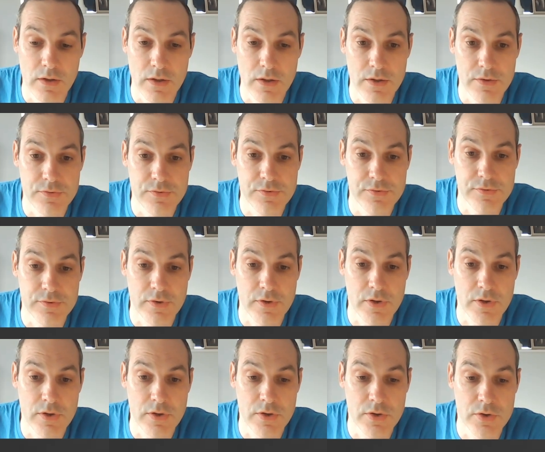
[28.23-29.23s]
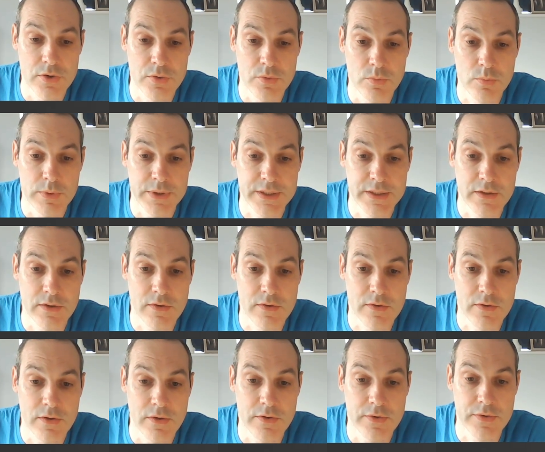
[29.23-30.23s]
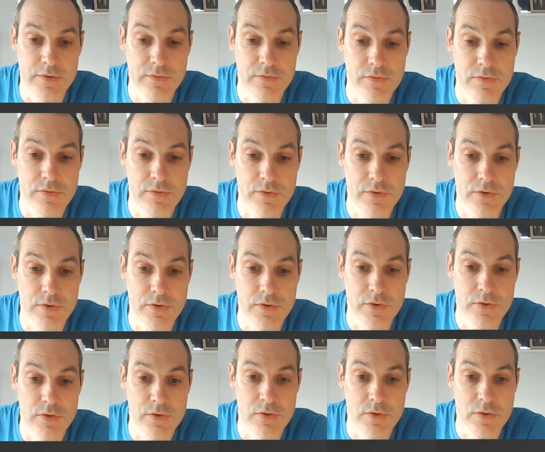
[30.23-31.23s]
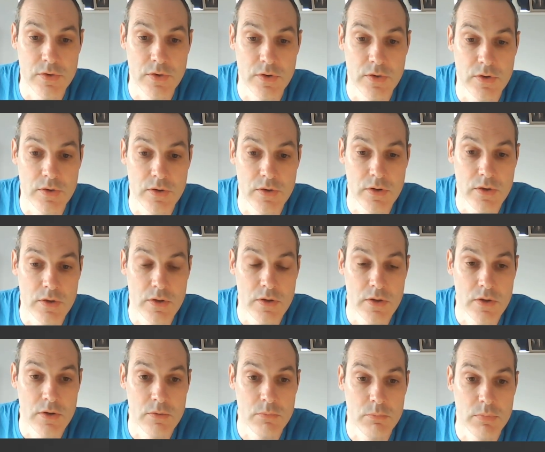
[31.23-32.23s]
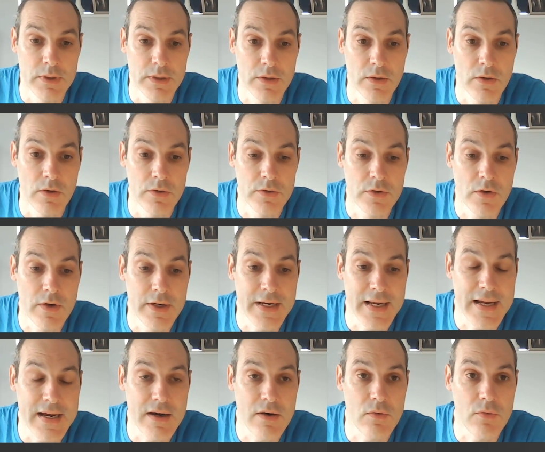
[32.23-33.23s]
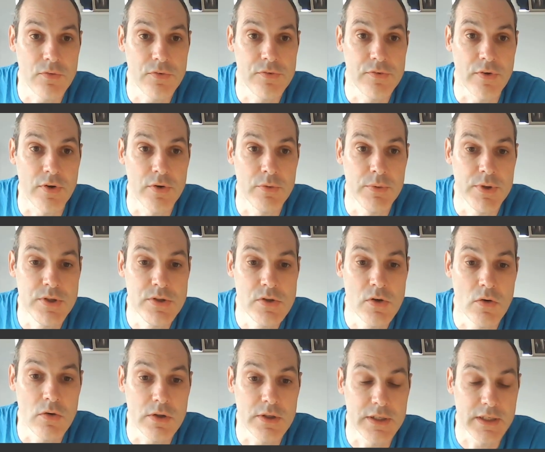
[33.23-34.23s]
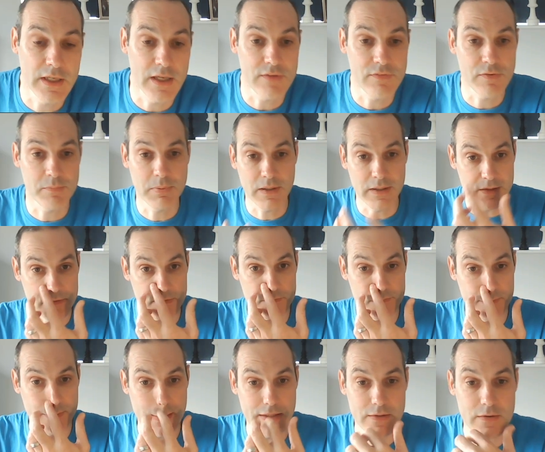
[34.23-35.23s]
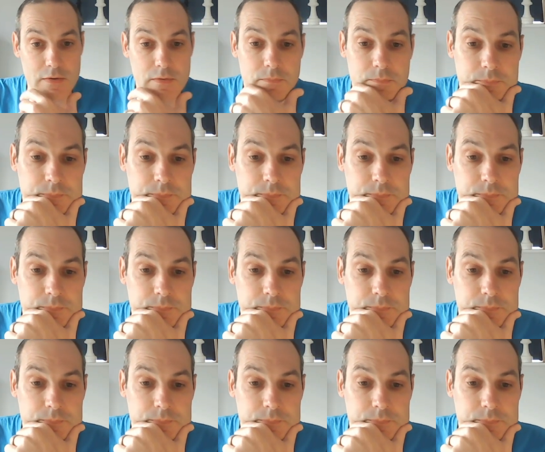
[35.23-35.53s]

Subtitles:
So we are going to bring our knight out. So we're not going to get to play the Vienna.